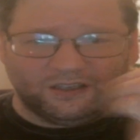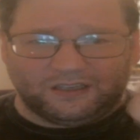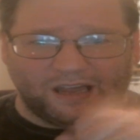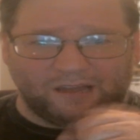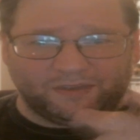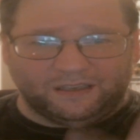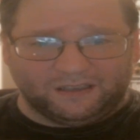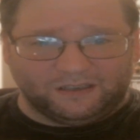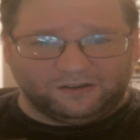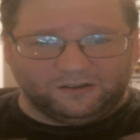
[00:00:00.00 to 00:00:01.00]
snap
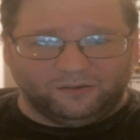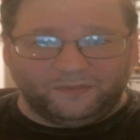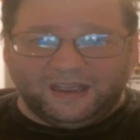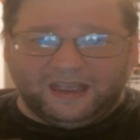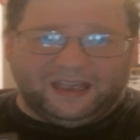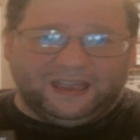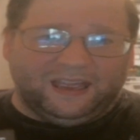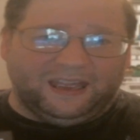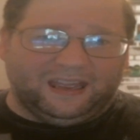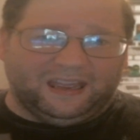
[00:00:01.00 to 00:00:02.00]
system,
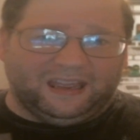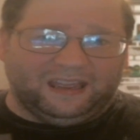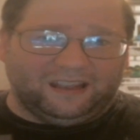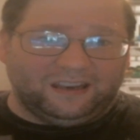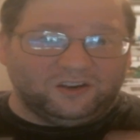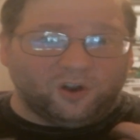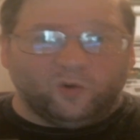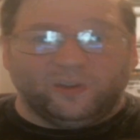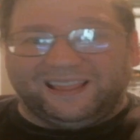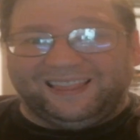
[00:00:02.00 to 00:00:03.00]
and they
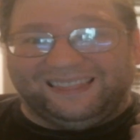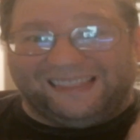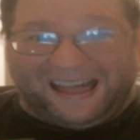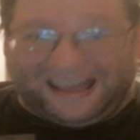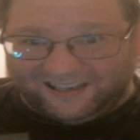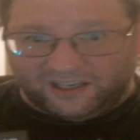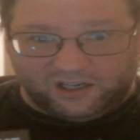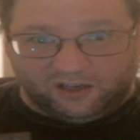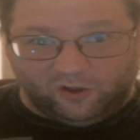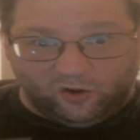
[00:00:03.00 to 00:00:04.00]
don't
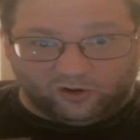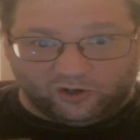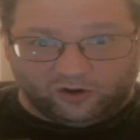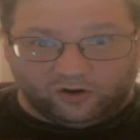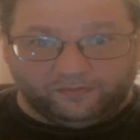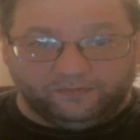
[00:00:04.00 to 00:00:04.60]
last long term.